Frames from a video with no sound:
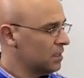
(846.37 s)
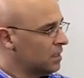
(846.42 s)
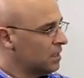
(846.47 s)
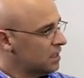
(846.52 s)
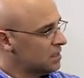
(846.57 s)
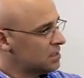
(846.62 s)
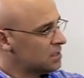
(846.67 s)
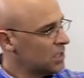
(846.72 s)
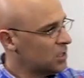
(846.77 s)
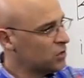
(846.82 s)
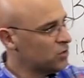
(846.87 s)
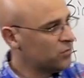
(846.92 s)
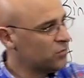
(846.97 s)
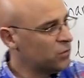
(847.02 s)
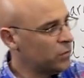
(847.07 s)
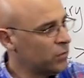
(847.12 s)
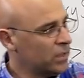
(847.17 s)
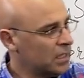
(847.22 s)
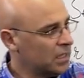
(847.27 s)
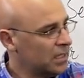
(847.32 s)
Instead of
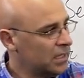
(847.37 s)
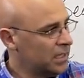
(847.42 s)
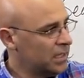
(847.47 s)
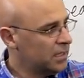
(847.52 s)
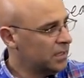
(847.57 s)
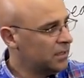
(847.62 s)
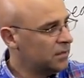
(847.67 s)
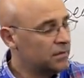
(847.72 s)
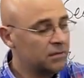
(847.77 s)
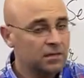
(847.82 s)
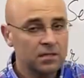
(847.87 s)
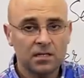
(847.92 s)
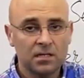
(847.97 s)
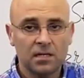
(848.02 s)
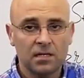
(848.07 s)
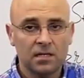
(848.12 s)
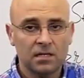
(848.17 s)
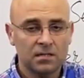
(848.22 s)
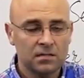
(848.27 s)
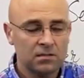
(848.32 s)
doing
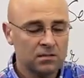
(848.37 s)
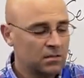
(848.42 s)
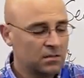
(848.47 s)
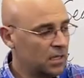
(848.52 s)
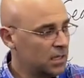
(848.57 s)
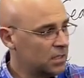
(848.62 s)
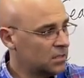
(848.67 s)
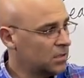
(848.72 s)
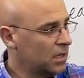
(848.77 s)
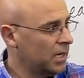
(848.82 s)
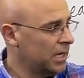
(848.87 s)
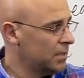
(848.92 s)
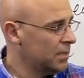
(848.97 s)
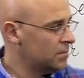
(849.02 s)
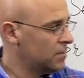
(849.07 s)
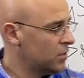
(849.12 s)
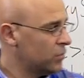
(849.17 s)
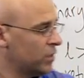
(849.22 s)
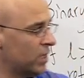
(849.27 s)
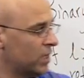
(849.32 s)
linear time, we